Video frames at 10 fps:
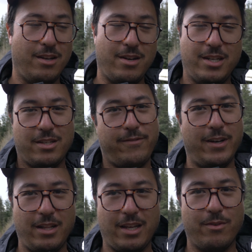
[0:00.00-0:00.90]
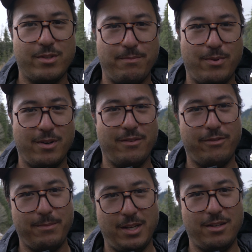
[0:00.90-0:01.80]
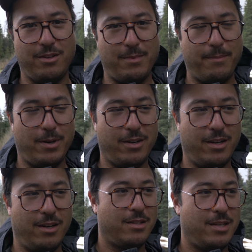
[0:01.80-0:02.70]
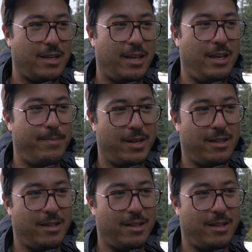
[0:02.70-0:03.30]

know, I just felt like it was important for me to do my part to keep it